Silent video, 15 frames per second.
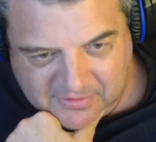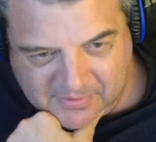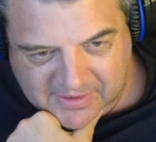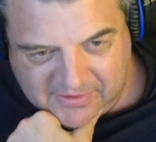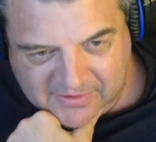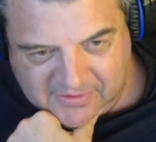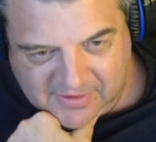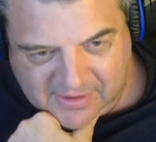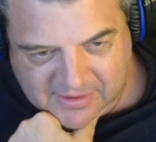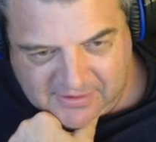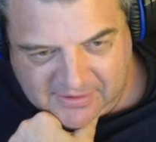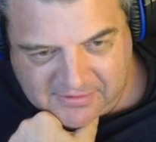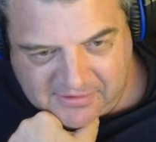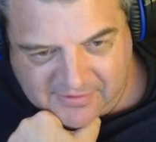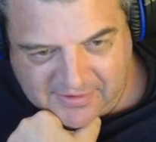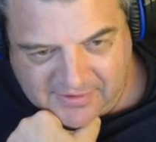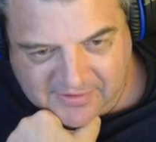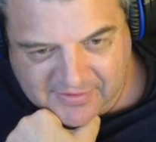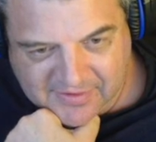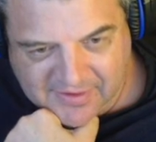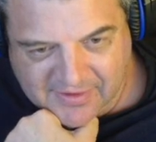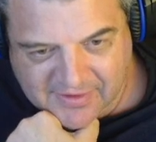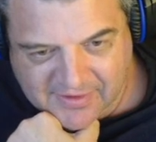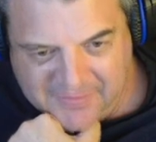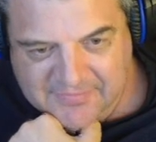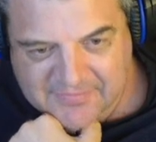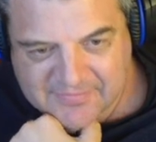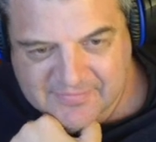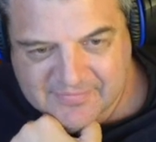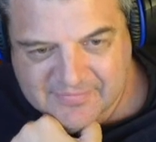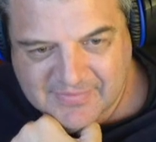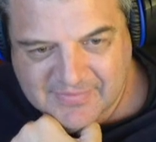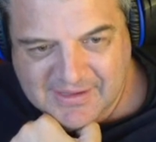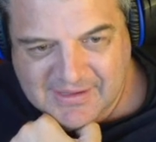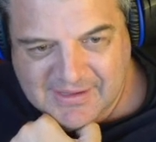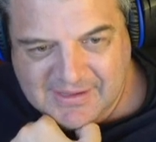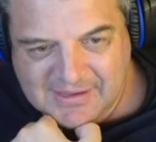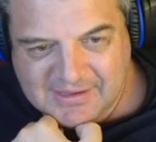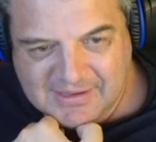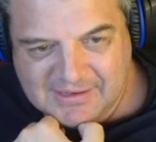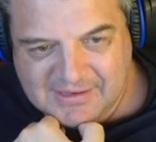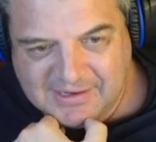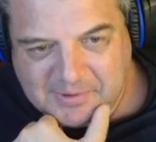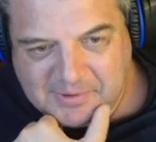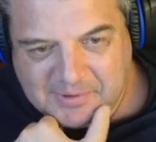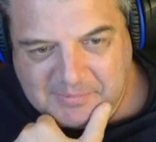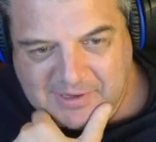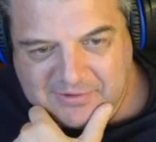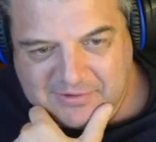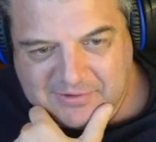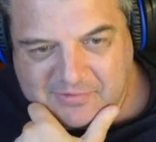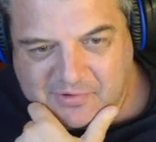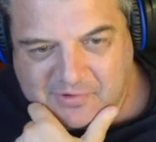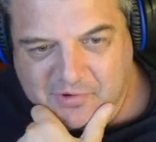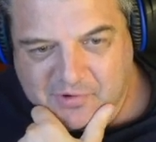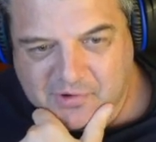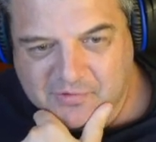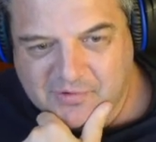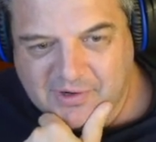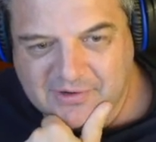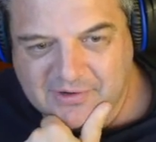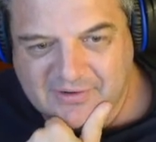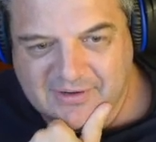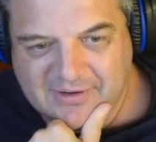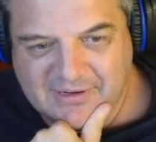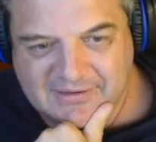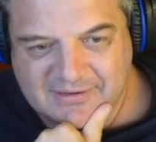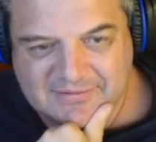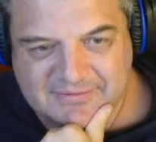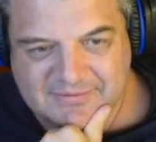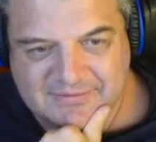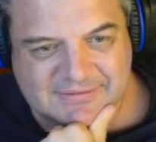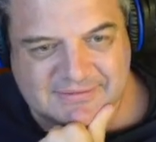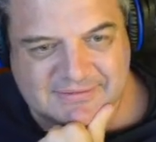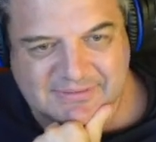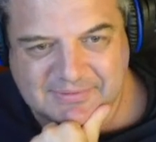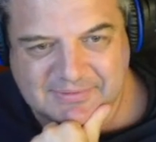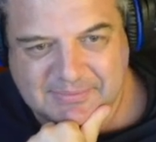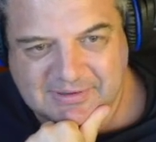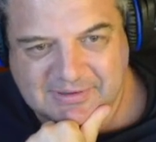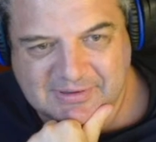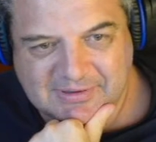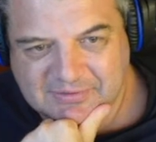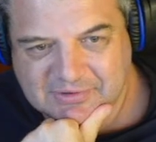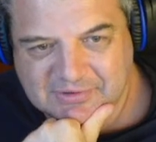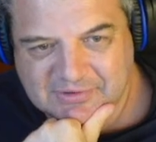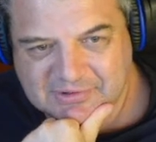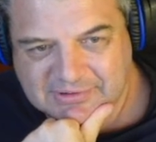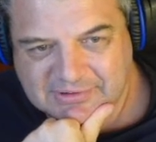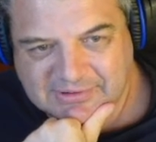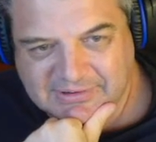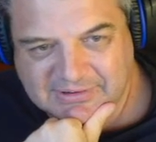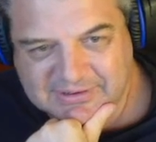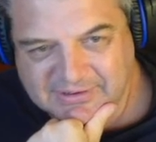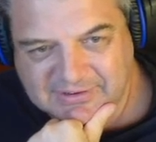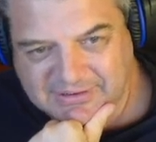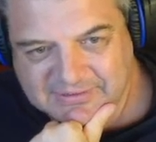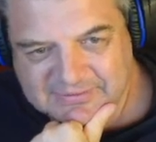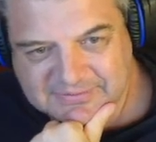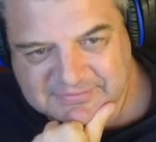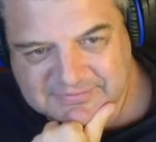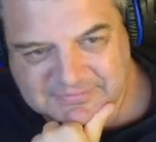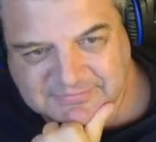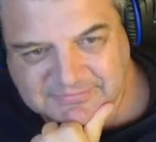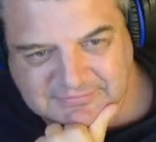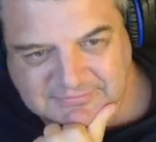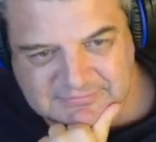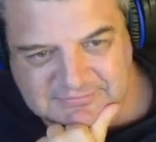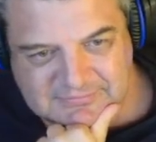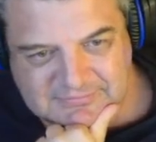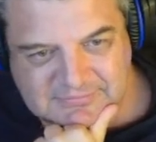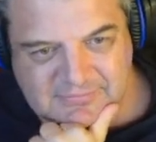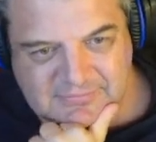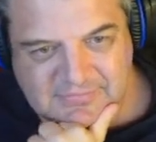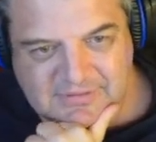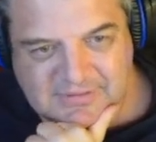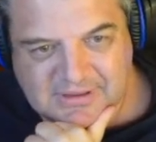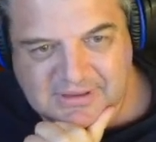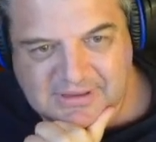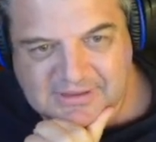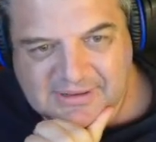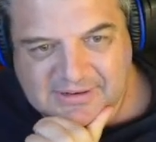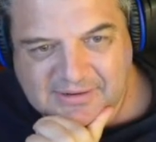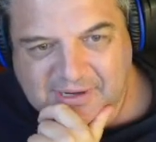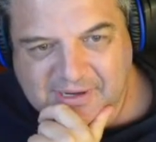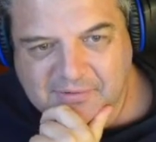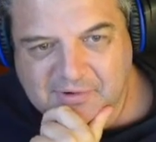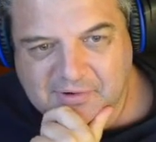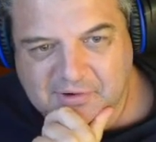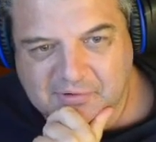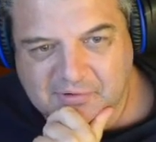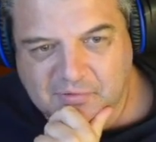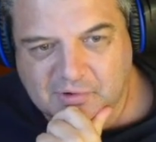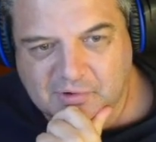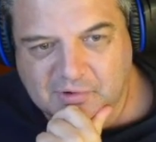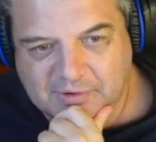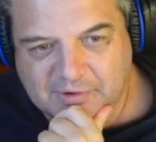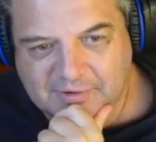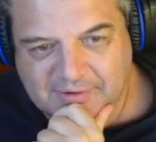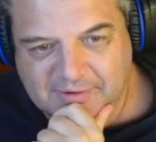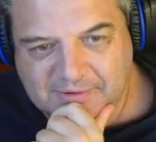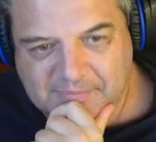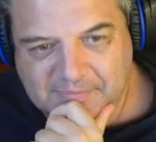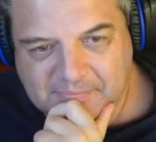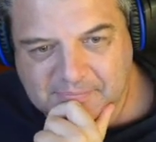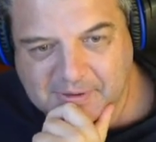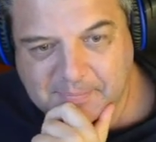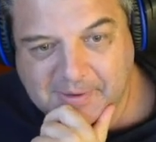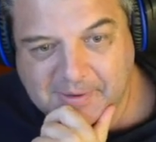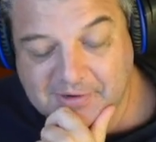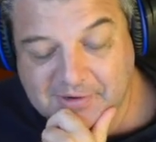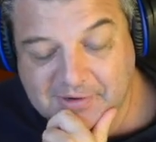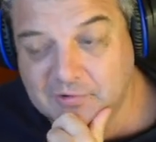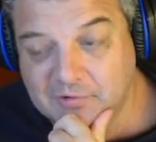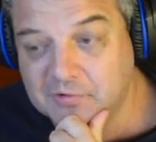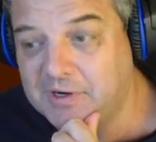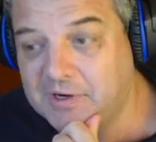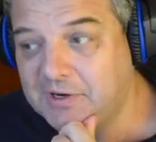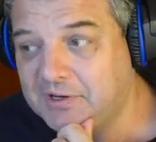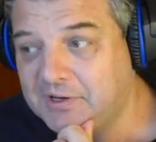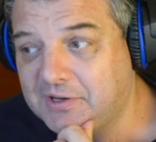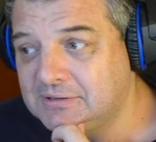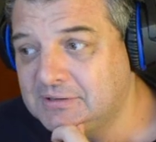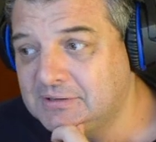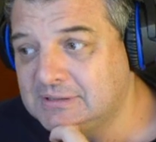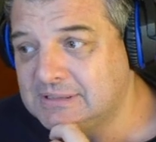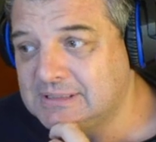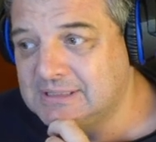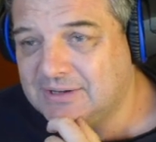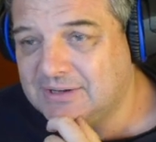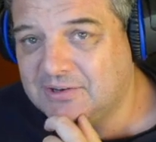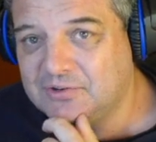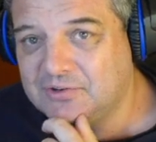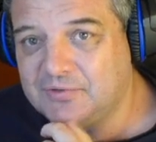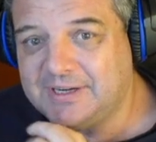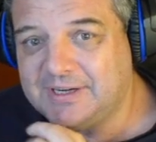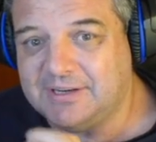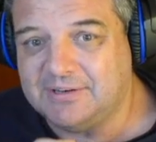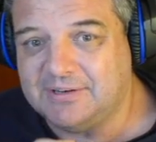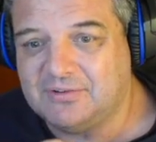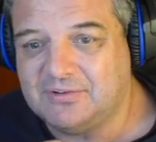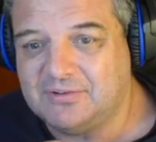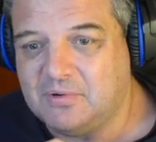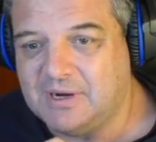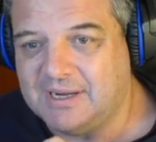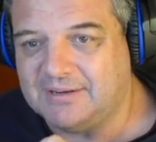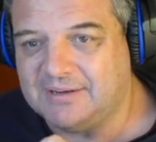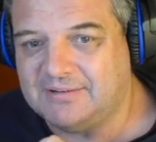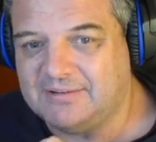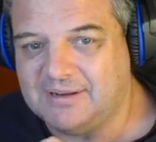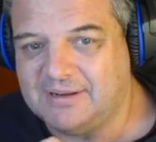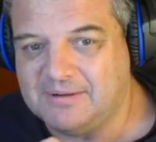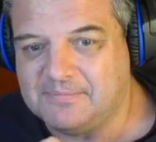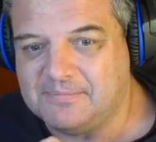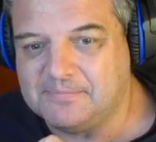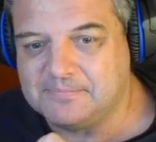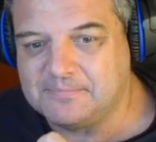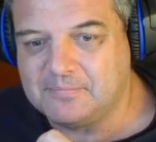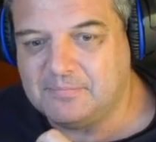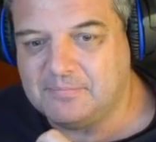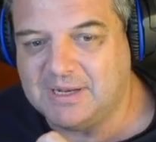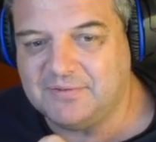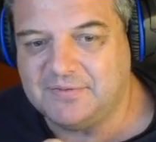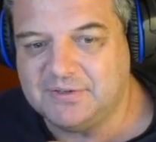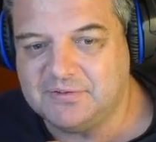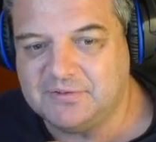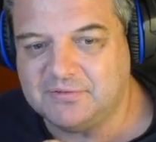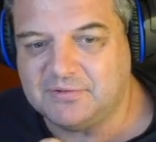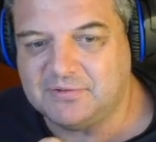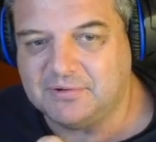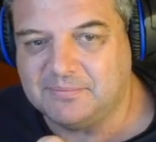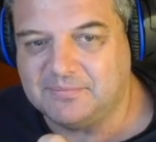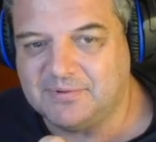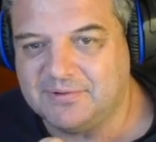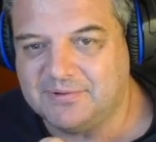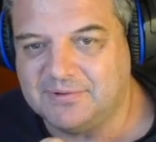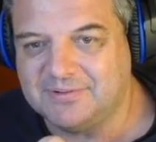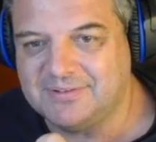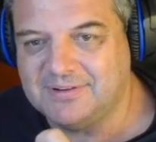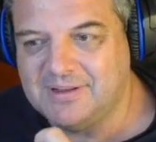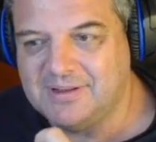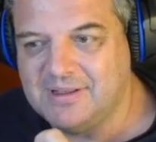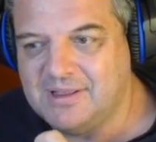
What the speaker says: Queen sign it? Don't think so. Like, they've been messing with the Royal Rota. They've been messing with all sorts of things here. They want to get rid of the Royal Rota. But apparently the Royal Rota, I was reading, is quite beneficial to them because